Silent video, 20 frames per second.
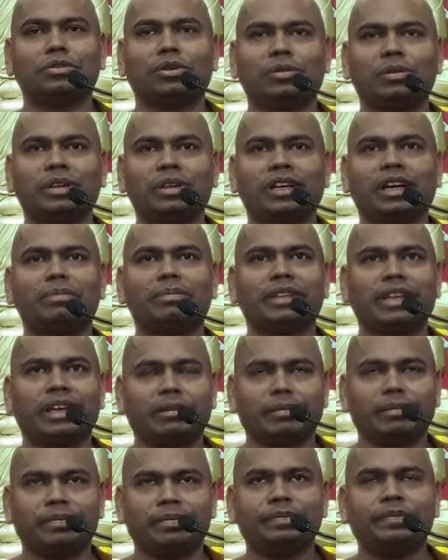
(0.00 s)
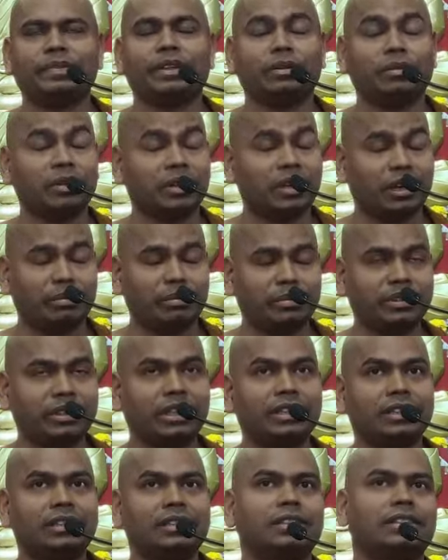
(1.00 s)
overcome them, overcome
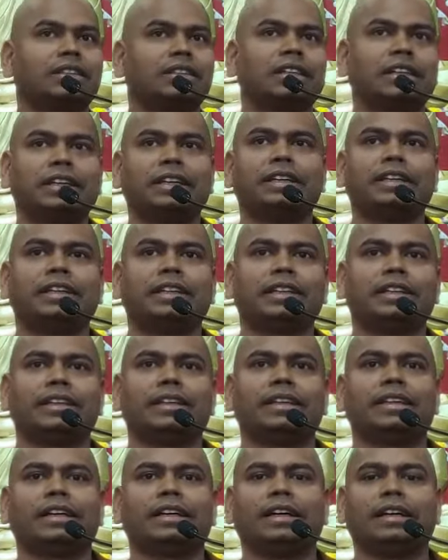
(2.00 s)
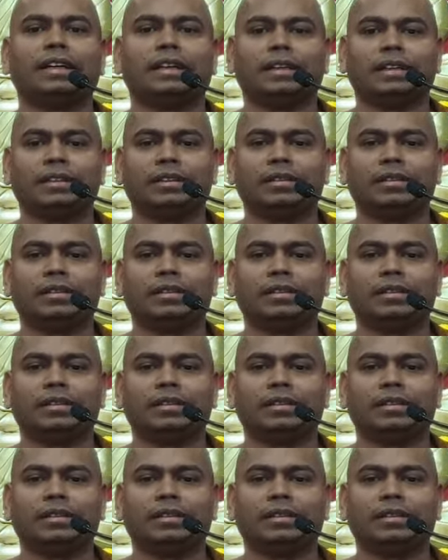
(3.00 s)
this uh,